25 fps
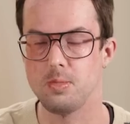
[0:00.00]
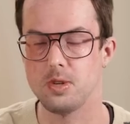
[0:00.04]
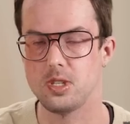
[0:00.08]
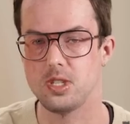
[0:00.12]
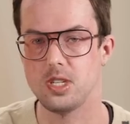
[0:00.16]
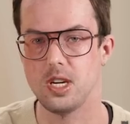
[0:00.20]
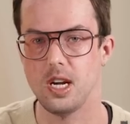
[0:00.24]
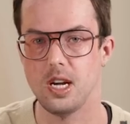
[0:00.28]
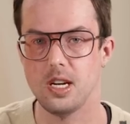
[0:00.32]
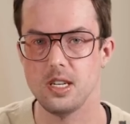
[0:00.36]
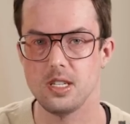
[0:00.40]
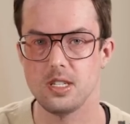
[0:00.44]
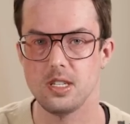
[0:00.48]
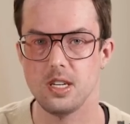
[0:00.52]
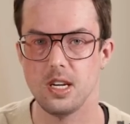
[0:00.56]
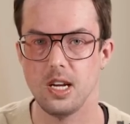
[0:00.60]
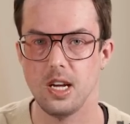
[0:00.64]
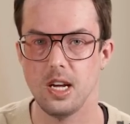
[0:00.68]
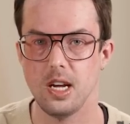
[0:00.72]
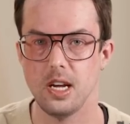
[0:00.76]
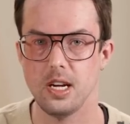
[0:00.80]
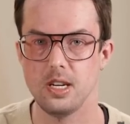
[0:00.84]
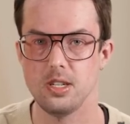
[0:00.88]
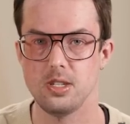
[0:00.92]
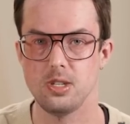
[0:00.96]
percent
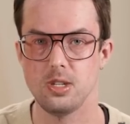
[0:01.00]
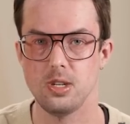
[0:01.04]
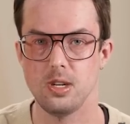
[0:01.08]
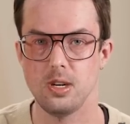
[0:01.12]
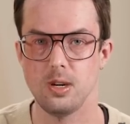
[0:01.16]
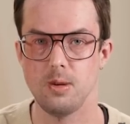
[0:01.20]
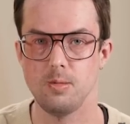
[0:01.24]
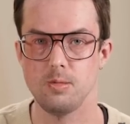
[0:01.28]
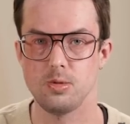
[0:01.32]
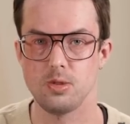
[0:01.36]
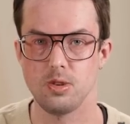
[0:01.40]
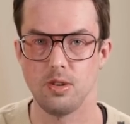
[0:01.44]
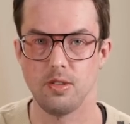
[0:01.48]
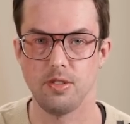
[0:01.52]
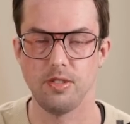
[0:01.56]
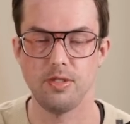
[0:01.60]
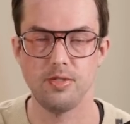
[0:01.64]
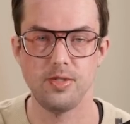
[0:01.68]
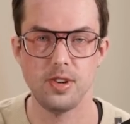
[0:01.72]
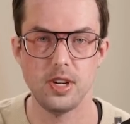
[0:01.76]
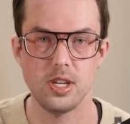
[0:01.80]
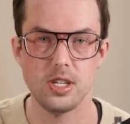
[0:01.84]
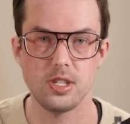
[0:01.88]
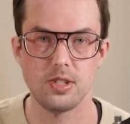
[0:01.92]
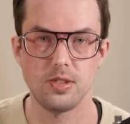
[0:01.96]
in terms of
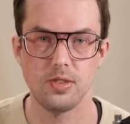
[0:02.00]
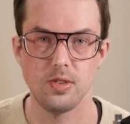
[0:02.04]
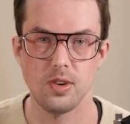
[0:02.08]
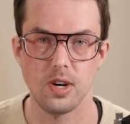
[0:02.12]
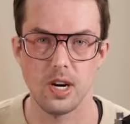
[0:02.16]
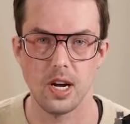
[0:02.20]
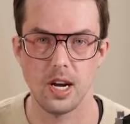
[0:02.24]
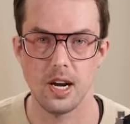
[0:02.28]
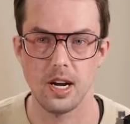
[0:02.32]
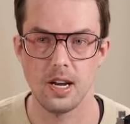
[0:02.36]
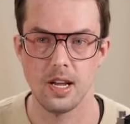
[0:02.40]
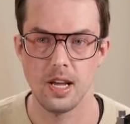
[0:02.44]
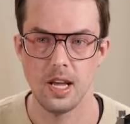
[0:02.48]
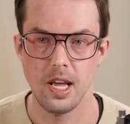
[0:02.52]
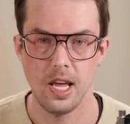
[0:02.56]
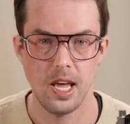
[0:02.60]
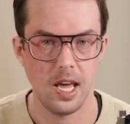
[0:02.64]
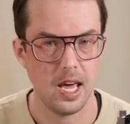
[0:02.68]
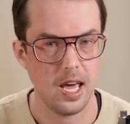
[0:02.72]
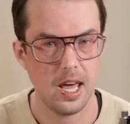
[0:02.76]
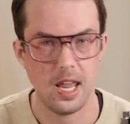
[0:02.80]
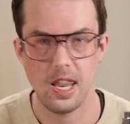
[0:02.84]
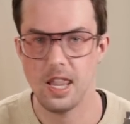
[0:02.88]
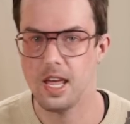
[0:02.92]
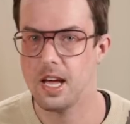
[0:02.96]
fees for that,
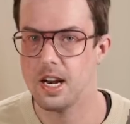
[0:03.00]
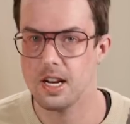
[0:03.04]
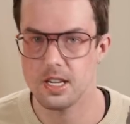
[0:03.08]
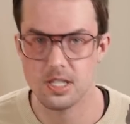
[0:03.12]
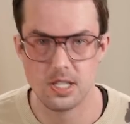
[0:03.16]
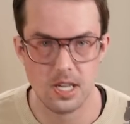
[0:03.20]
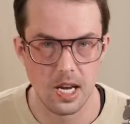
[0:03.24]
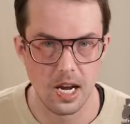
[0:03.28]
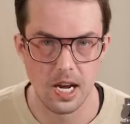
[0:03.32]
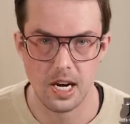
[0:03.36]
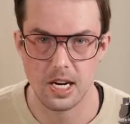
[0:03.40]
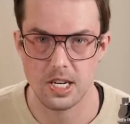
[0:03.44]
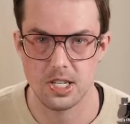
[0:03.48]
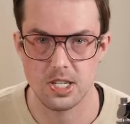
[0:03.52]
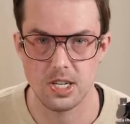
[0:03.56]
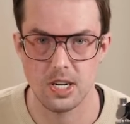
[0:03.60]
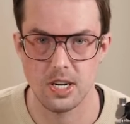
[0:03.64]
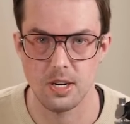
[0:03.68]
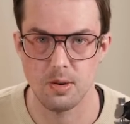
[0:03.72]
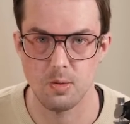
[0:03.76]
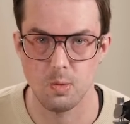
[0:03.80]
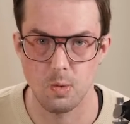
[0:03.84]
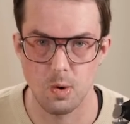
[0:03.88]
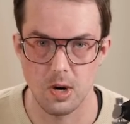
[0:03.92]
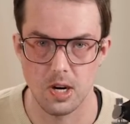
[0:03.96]
and that is
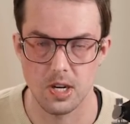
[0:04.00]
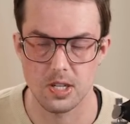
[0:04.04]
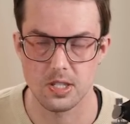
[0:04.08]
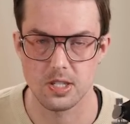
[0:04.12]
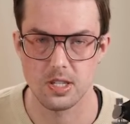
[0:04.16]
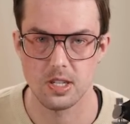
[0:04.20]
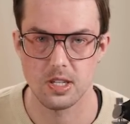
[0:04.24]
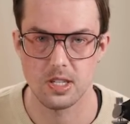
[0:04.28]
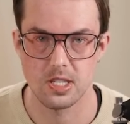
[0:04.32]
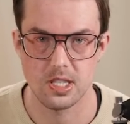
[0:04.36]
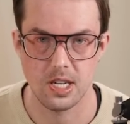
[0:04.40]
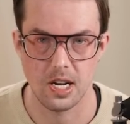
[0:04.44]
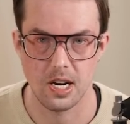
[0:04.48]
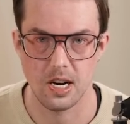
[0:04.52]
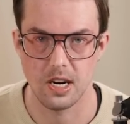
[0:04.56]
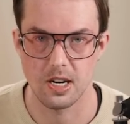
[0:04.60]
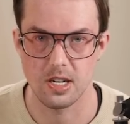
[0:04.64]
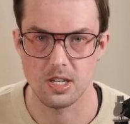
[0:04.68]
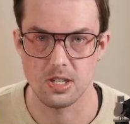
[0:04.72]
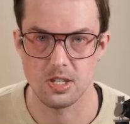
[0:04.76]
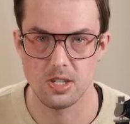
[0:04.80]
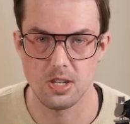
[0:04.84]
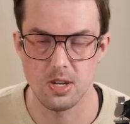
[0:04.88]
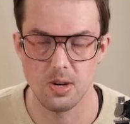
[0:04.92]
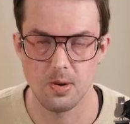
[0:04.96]
actually what Tether
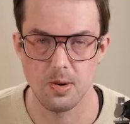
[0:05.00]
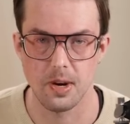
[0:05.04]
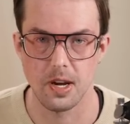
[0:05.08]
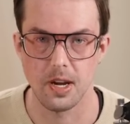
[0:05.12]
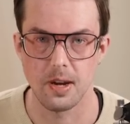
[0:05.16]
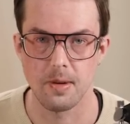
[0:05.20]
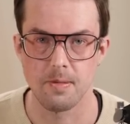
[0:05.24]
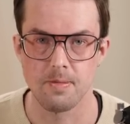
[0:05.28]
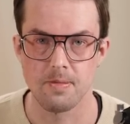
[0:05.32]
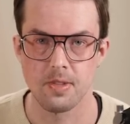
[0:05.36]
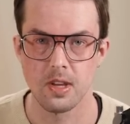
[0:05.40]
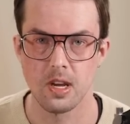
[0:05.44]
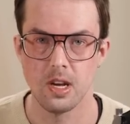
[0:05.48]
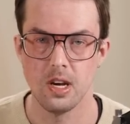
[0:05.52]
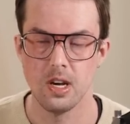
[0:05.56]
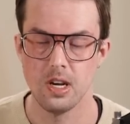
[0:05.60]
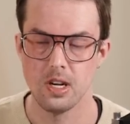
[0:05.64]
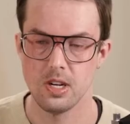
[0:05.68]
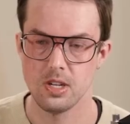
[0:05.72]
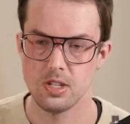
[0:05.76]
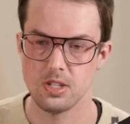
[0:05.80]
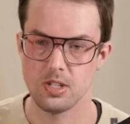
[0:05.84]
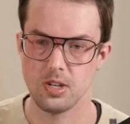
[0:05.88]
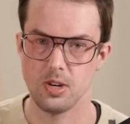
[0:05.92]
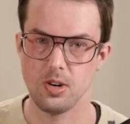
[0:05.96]
is doing.
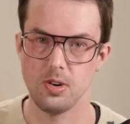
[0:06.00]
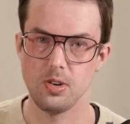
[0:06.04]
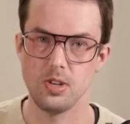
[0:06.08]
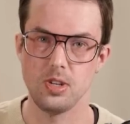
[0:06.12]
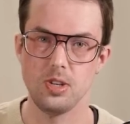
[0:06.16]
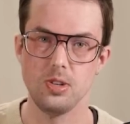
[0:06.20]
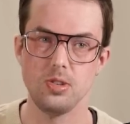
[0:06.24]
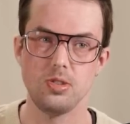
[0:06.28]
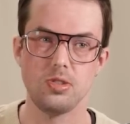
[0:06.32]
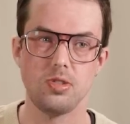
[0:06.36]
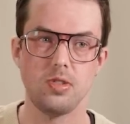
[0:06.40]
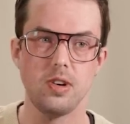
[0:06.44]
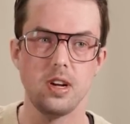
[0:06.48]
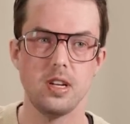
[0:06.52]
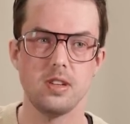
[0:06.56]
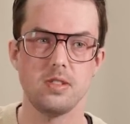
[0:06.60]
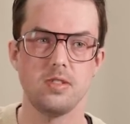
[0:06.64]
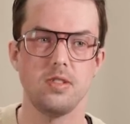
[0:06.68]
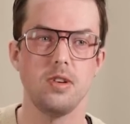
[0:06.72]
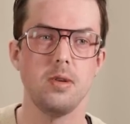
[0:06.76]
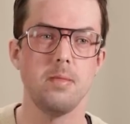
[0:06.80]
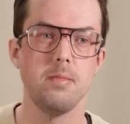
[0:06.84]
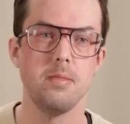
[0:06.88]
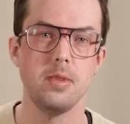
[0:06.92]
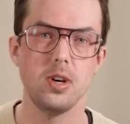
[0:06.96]
So you
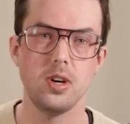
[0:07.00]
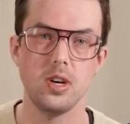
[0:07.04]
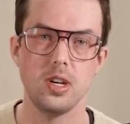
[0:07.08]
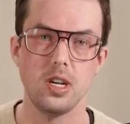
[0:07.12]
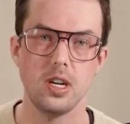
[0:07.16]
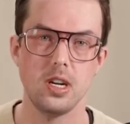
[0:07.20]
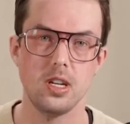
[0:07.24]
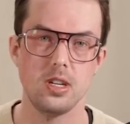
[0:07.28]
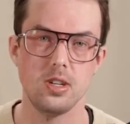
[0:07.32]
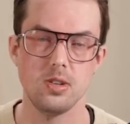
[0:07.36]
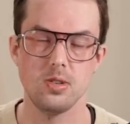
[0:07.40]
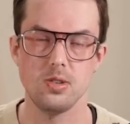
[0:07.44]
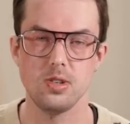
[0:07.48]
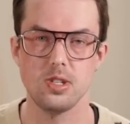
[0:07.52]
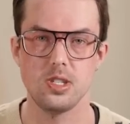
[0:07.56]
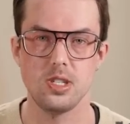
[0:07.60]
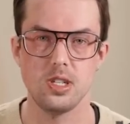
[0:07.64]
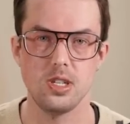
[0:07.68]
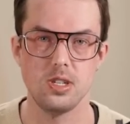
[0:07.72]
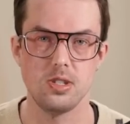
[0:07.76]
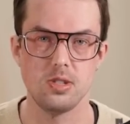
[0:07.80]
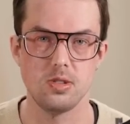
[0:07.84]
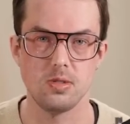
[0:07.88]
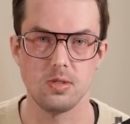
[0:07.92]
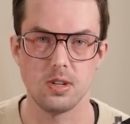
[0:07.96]
transfer $1 million in
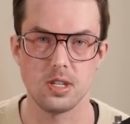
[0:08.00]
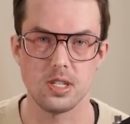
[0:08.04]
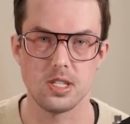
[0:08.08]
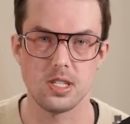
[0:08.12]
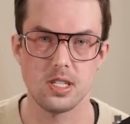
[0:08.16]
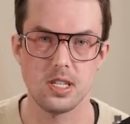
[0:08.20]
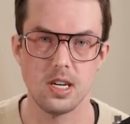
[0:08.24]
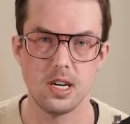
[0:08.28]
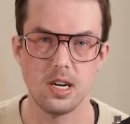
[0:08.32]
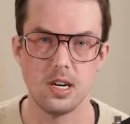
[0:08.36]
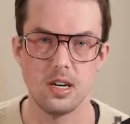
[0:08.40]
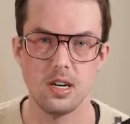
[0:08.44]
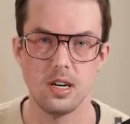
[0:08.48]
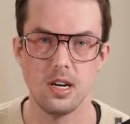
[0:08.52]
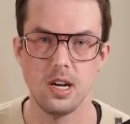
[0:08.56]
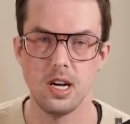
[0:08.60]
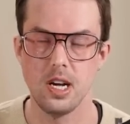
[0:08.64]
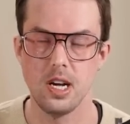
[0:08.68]
USD towards Tether,